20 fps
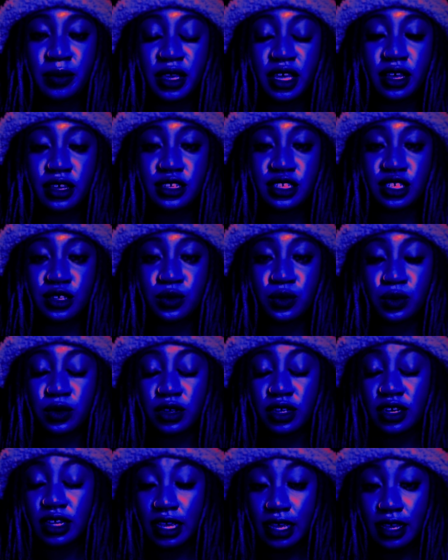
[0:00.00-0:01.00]
because it
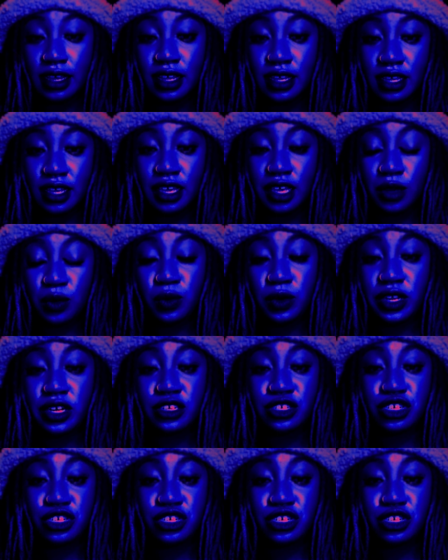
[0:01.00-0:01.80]
would